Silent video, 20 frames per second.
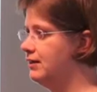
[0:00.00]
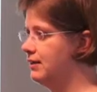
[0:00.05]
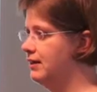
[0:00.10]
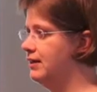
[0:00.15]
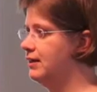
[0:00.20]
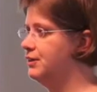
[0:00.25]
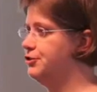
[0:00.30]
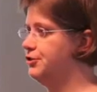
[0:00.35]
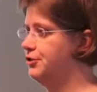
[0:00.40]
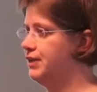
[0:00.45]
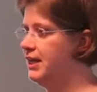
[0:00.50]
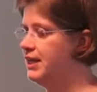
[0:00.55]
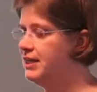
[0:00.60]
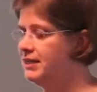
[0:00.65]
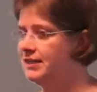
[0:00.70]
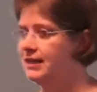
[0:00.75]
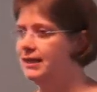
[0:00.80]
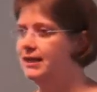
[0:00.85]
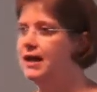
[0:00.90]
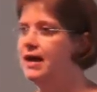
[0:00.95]
in
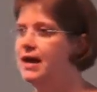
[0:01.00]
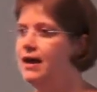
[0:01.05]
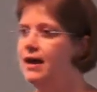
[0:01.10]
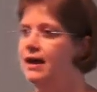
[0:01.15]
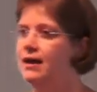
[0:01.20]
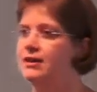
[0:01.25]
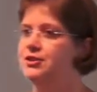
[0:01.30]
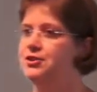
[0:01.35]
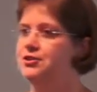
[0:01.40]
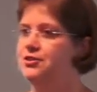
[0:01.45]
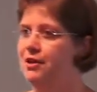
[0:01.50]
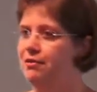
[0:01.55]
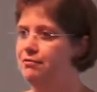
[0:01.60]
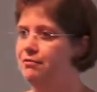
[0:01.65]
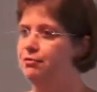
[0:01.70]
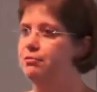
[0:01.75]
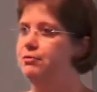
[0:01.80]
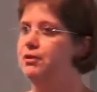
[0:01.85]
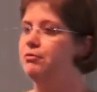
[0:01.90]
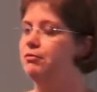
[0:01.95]
education, and
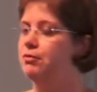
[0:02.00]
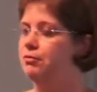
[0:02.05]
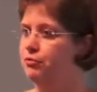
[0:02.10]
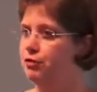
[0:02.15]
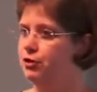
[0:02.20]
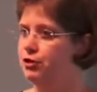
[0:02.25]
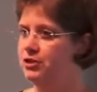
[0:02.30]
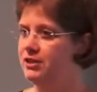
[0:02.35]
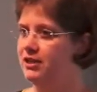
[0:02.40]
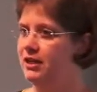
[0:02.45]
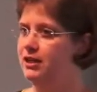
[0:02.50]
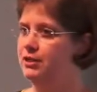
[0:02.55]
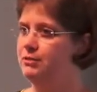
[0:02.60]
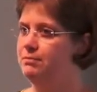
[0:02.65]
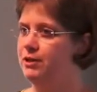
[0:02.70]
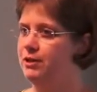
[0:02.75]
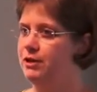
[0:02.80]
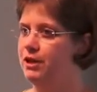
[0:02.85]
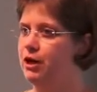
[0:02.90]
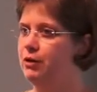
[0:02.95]
therefore we reversed that.
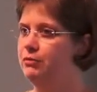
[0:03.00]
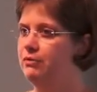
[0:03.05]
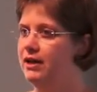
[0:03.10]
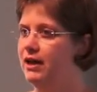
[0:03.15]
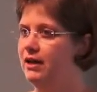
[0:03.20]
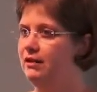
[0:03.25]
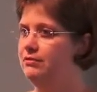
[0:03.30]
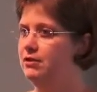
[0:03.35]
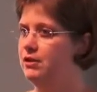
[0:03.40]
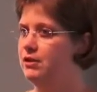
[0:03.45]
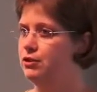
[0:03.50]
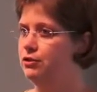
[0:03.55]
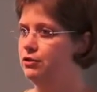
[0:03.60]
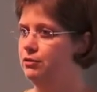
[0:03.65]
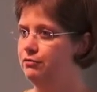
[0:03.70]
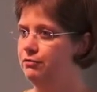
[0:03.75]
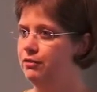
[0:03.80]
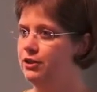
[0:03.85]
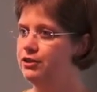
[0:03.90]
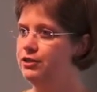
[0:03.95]
But now we have this new
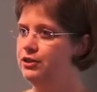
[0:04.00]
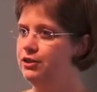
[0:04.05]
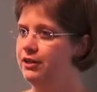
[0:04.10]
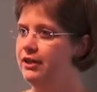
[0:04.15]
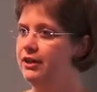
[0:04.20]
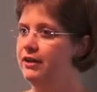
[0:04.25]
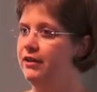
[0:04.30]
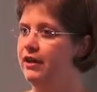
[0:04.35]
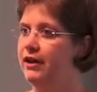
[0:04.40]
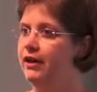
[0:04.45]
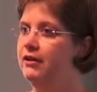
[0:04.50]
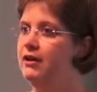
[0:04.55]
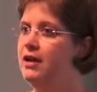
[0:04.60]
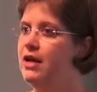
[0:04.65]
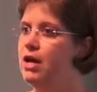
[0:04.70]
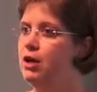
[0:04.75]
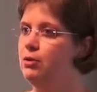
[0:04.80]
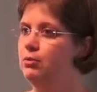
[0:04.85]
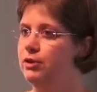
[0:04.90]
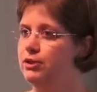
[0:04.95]
feature in there,
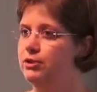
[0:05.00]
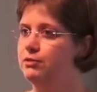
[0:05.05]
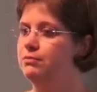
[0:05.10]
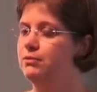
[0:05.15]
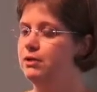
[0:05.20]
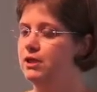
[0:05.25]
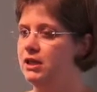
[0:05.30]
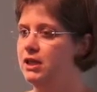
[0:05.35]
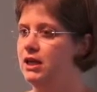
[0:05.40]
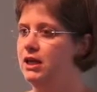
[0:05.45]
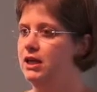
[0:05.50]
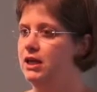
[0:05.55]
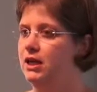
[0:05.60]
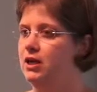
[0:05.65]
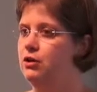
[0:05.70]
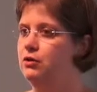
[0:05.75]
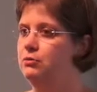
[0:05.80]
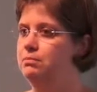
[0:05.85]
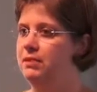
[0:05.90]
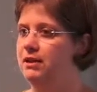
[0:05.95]
which will
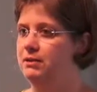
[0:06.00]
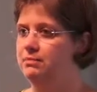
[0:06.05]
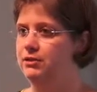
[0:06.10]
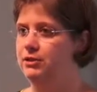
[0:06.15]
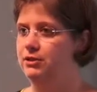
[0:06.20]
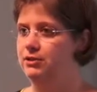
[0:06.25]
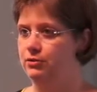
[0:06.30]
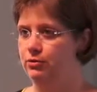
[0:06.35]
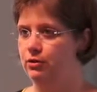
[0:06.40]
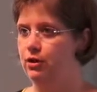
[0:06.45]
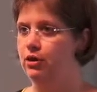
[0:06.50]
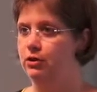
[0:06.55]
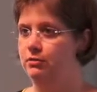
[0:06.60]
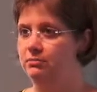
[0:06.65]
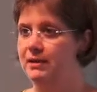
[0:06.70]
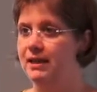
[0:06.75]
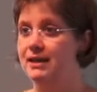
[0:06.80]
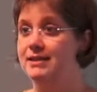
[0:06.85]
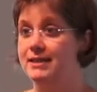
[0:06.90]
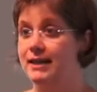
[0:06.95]
allow people to, or
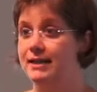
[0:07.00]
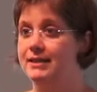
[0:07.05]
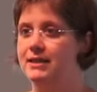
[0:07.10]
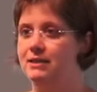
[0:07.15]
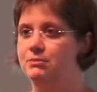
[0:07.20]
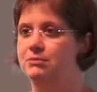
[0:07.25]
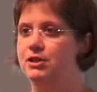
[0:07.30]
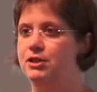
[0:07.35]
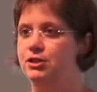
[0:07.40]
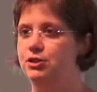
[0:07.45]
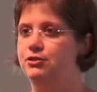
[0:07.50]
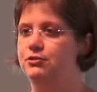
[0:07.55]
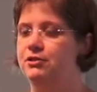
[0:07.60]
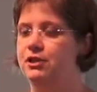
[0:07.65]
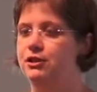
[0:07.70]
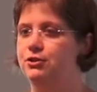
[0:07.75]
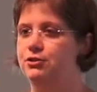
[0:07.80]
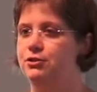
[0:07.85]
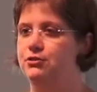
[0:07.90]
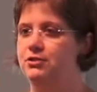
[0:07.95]
a site
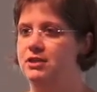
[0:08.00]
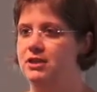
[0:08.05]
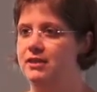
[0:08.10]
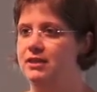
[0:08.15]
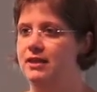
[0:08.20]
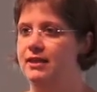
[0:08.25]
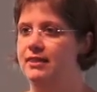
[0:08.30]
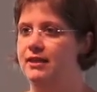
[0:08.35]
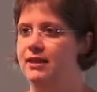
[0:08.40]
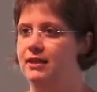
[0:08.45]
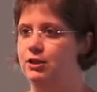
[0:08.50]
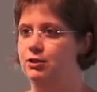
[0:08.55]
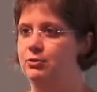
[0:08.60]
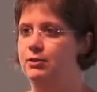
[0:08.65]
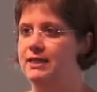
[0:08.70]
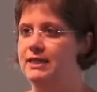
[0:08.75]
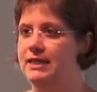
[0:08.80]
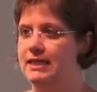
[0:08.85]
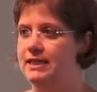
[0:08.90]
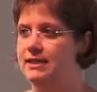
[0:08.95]
administrator to decide that
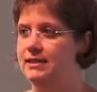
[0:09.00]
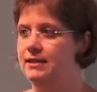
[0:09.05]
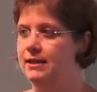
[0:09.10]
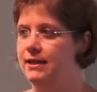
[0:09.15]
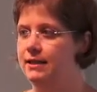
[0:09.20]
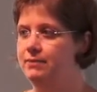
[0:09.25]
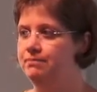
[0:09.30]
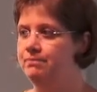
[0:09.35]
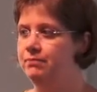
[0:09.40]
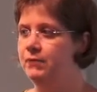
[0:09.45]
quite easily.